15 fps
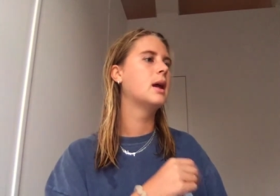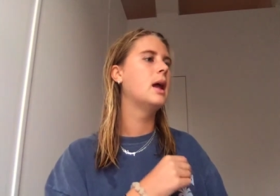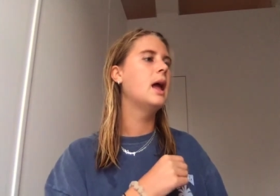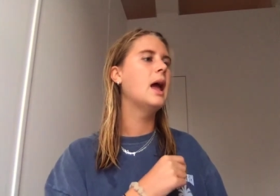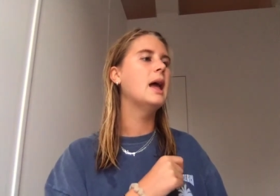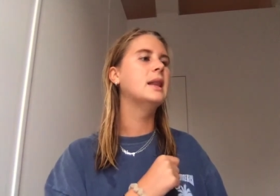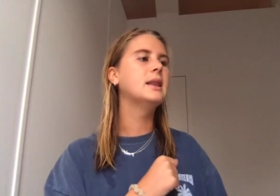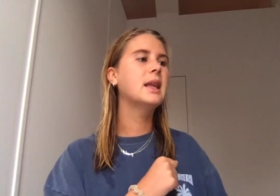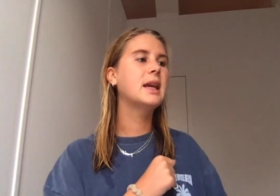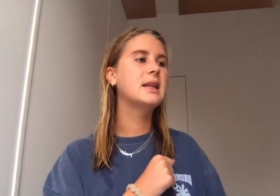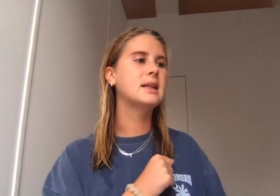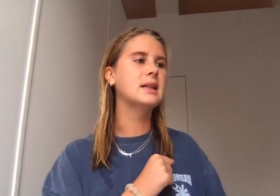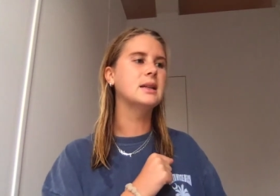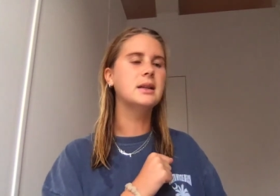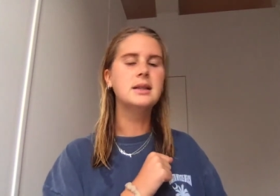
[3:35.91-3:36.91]
and
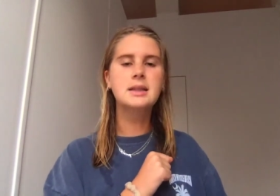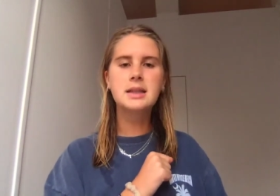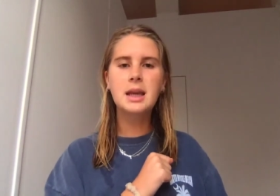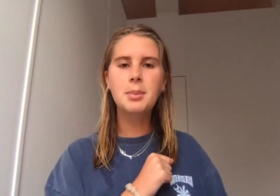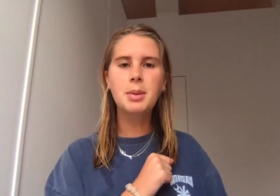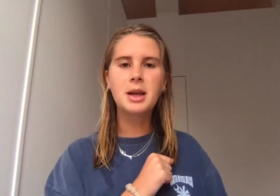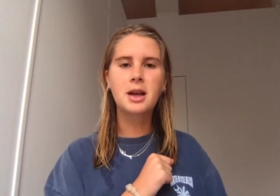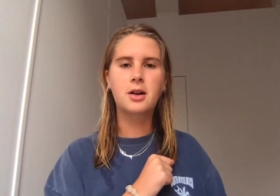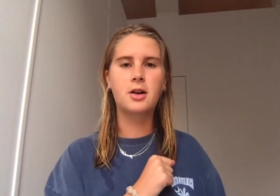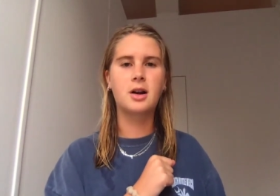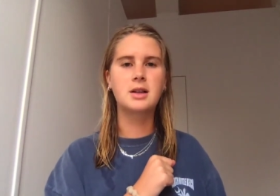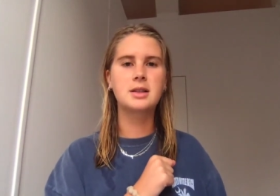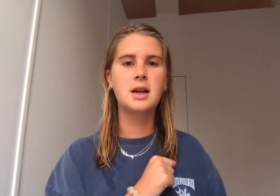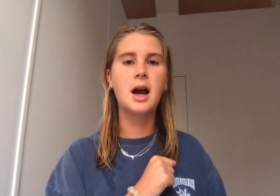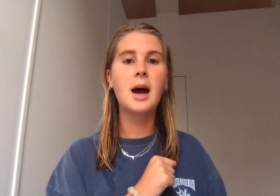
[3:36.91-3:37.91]
landed, skipping
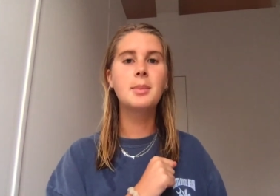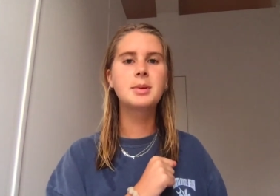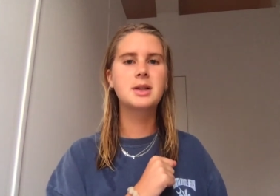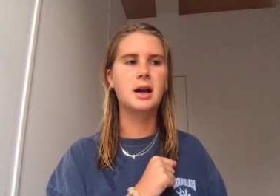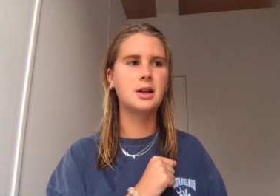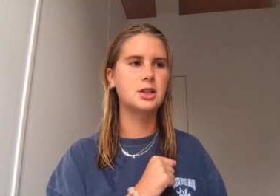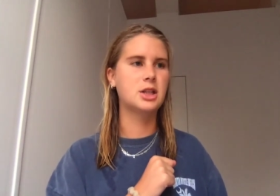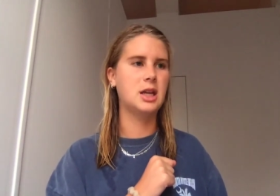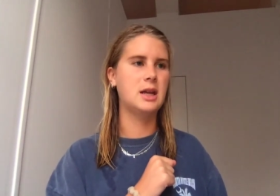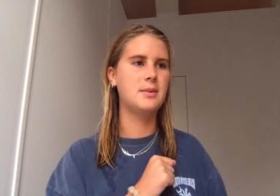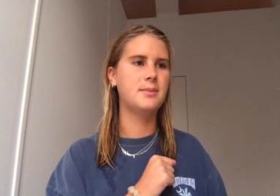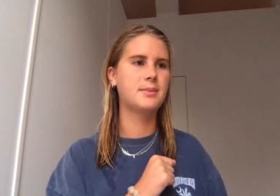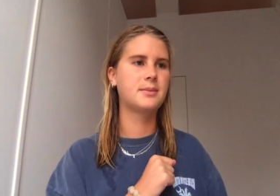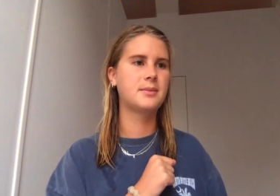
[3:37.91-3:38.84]
across a hopscotch game.